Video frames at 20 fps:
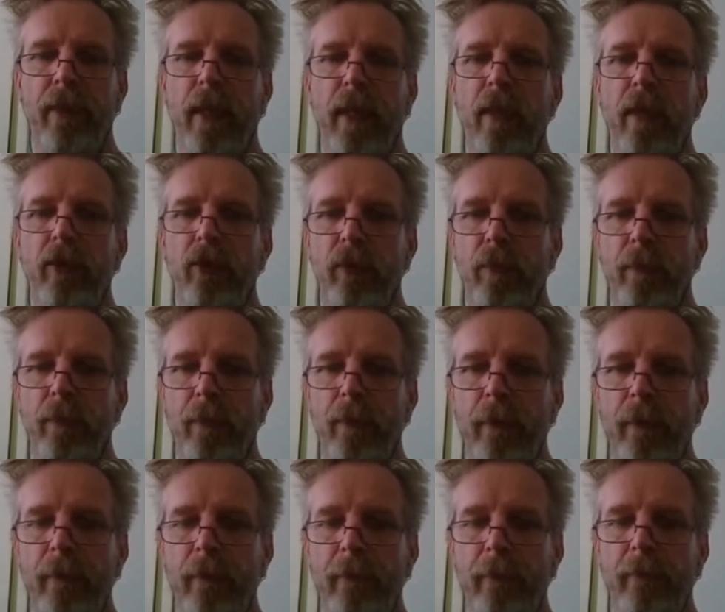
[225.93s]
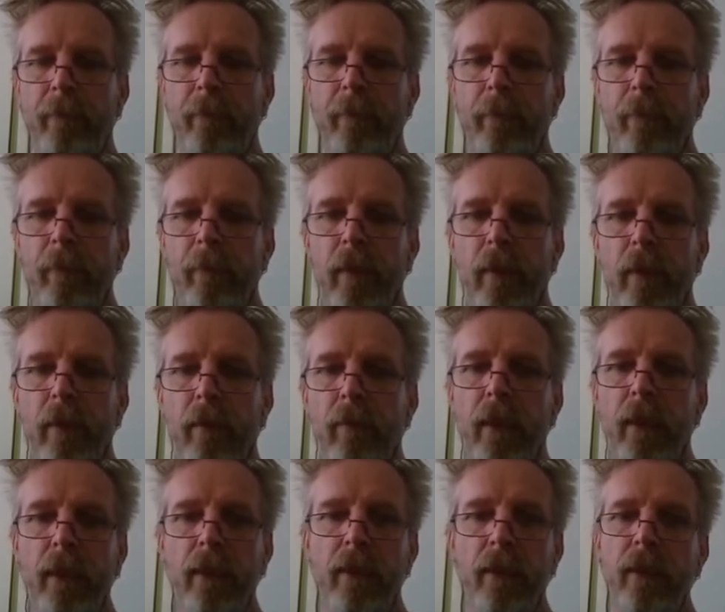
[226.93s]
entropy
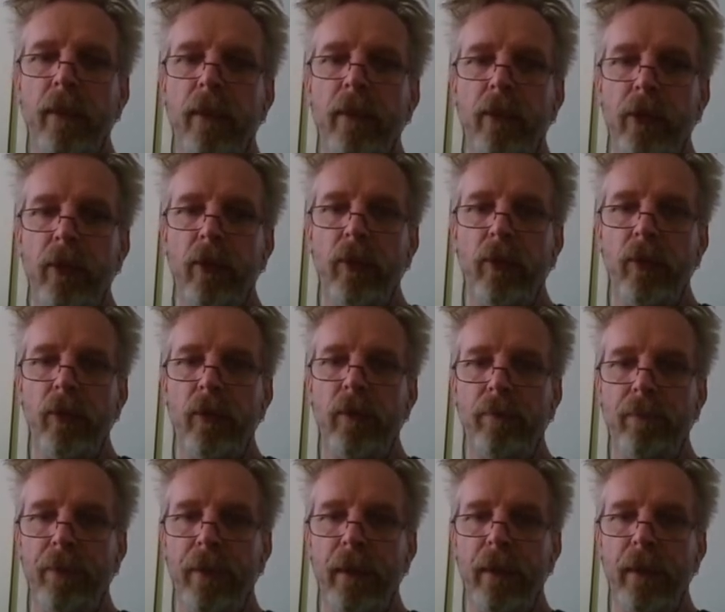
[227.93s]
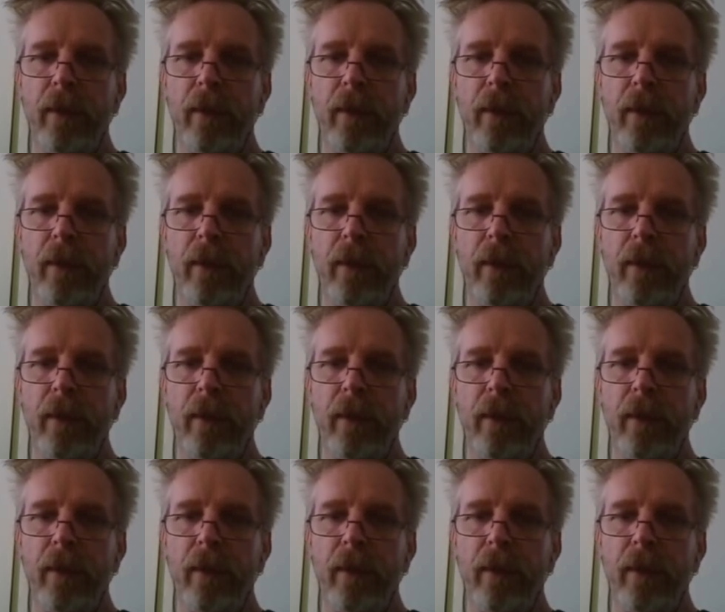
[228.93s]
means it could be